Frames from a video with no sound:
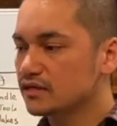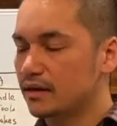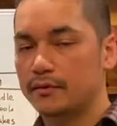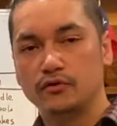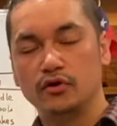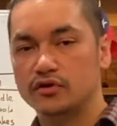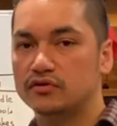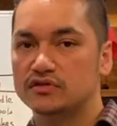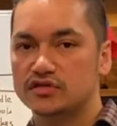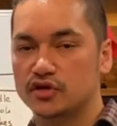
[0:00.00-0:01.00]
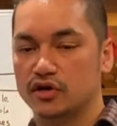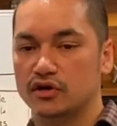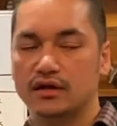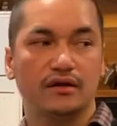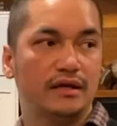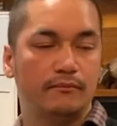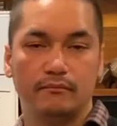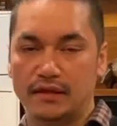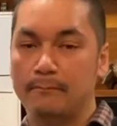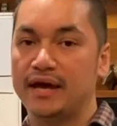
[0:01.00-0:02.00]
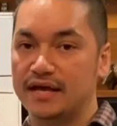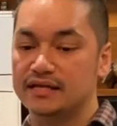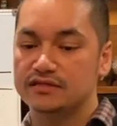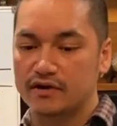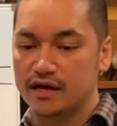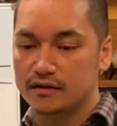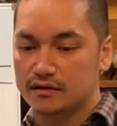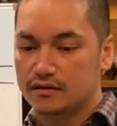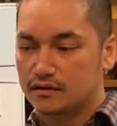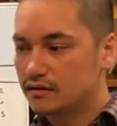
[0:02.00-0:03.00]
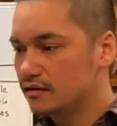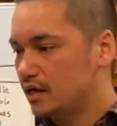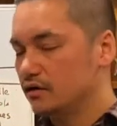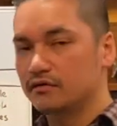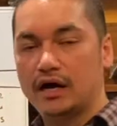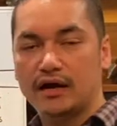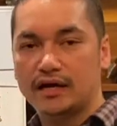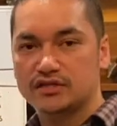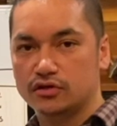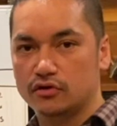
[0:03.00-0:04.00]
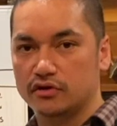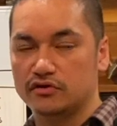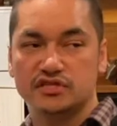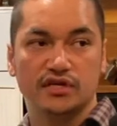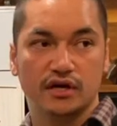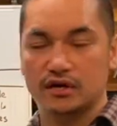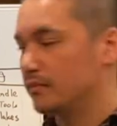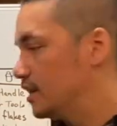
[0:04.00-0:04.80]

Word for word: some people don't use sugar, you know, it depends, right? I don't, I actually don't use sugar,